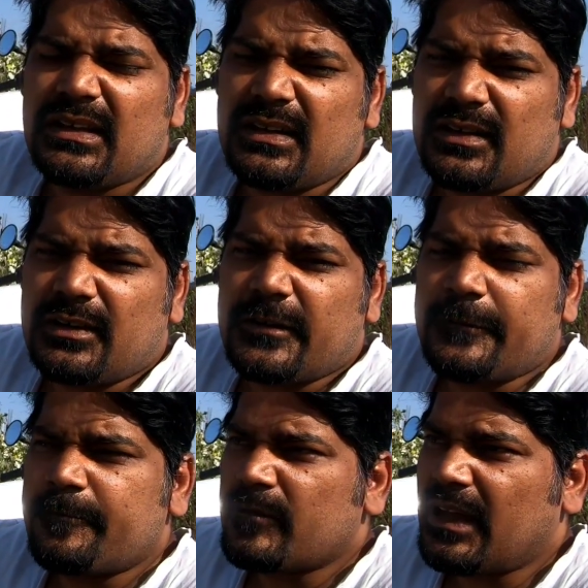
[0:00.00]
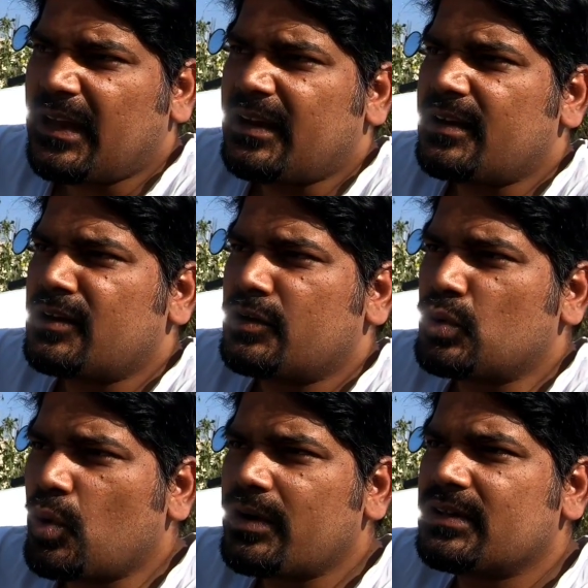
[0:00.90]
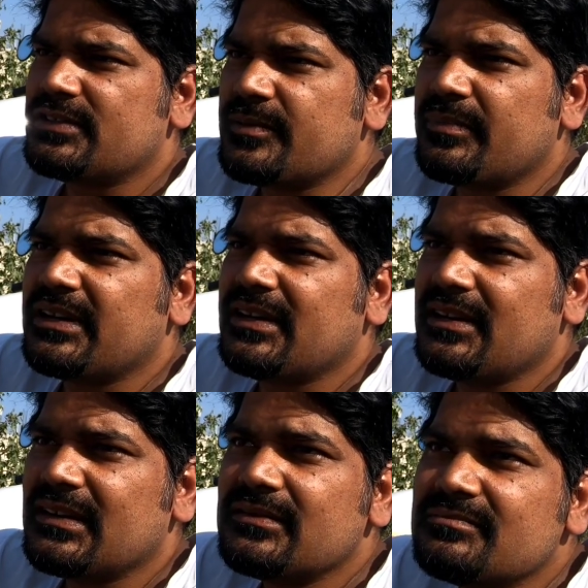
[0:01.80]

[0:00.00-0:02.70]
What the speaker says: and don't simply